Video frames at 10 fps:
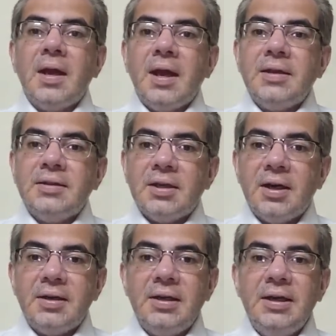And
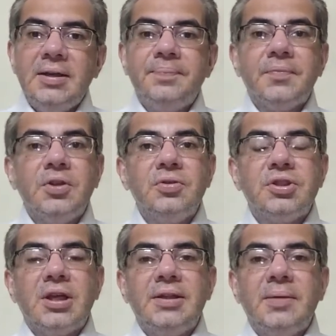thirdly, you
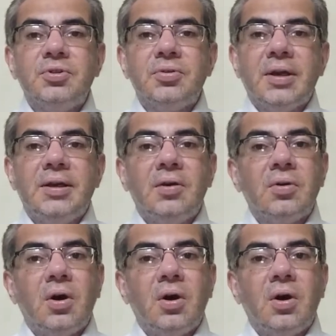tell them to write down